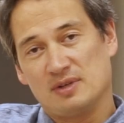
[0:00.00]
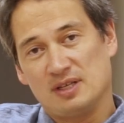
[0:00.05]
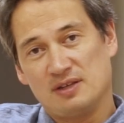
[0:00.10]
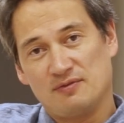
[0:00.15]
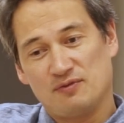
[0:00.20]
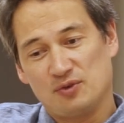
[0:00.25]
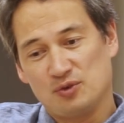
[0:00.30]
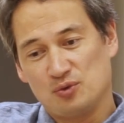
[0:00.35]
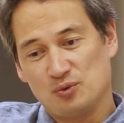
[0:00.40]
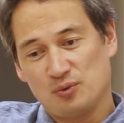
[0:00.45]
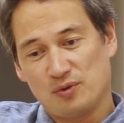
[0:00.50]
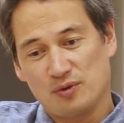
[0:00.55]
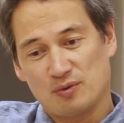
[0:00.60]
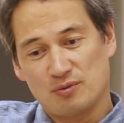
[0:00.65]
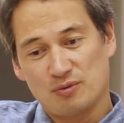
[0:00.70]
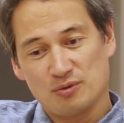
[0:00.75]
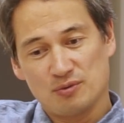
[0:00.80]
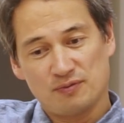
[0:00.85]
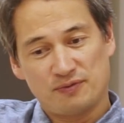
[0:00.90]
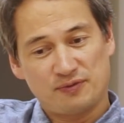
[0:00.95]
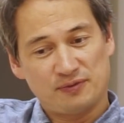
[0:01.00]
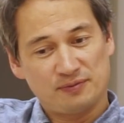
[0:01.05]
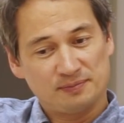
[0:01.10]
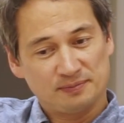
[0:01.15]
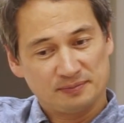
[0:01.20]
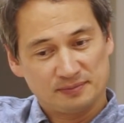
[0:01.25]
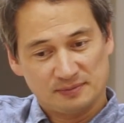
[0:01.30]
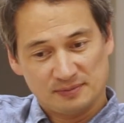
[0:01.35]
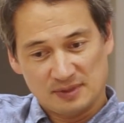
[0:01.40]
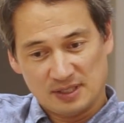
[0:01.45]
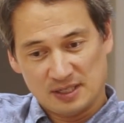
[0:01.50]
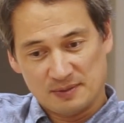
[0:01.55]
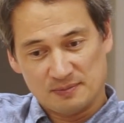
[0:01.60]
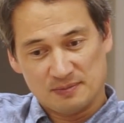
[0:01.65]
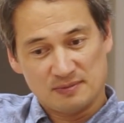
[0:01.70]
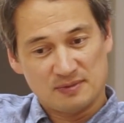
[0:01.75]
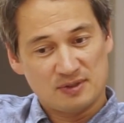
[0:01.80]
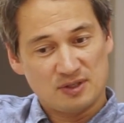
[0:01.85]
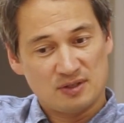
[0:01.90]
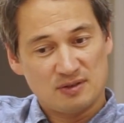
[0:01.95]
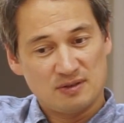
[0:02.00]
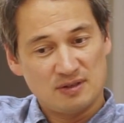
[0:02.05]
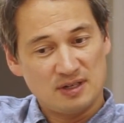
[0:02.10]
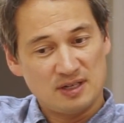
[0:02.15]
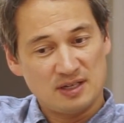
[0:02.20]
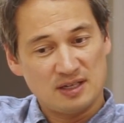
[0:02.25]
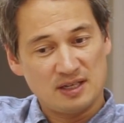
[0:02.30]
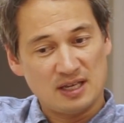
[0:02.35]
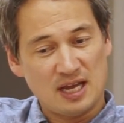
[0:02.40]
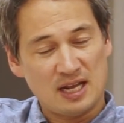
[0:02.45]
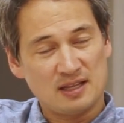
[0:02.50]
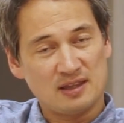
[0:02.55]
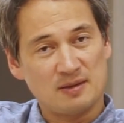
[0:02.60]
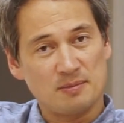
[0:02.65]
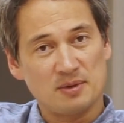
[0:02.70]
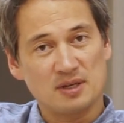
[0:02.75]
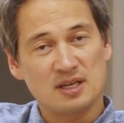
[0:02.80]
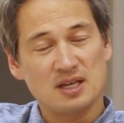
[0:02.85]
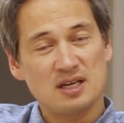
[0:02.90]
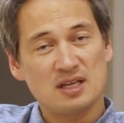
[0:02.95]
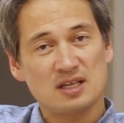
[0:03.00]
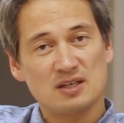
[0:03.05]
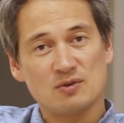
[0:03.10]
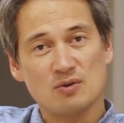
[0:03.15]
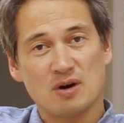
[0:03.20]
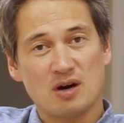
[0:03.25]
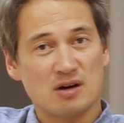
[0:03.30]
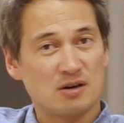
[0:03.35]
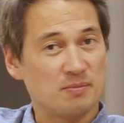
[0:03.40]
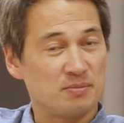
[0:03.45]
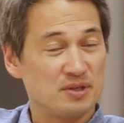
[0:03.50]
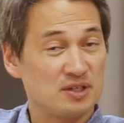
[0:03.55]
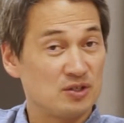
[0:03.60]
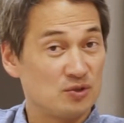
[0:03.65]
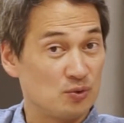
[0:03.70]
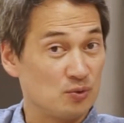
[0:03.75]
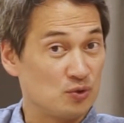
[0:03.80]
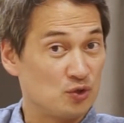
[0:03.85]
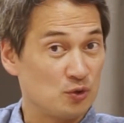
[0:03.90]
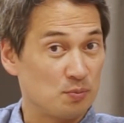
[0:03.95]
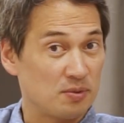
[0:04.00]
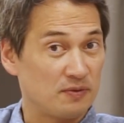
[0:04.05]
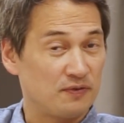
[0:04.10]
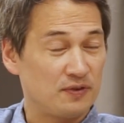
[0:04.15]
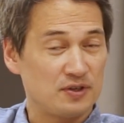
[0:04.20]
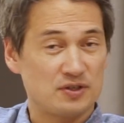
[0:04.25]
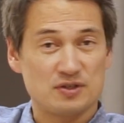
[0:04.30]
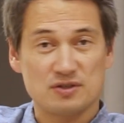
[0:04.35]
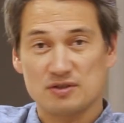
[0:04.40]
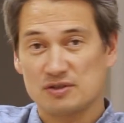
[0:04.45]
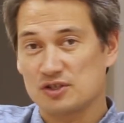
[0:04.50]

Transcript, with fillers: If you do the groove, at the beginning you are a bit too superficial,